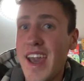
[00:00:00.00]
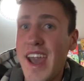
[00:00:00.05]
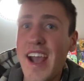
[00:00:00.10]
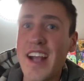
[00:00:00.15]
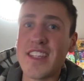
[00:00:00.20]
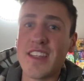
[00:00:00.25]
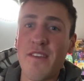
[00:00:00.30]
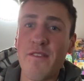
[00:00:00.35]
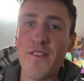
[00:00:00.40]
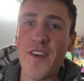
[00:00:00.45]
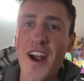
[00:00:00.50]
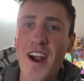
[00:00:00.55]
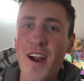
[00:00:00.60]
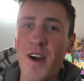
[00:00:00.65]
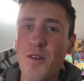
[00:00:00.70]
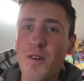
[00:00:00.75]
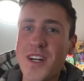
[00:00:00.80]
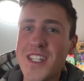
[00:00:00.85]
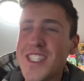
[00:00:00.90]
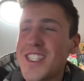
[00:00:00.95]
Hey, Tim
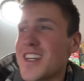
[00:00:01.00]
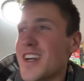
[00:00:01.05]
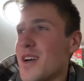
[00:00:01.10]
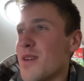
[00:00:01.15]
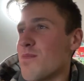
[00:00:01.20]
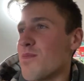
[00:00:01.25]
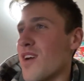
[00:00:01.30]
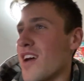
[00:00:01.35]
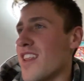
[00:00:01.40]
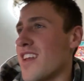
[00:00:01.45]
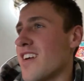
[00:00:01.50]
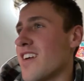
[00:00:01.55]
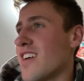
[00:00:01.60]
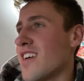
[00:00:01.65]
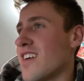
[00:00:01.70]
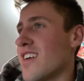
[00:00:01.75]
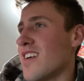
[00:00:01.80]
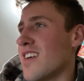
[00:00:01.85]
Vera, what's good, brother?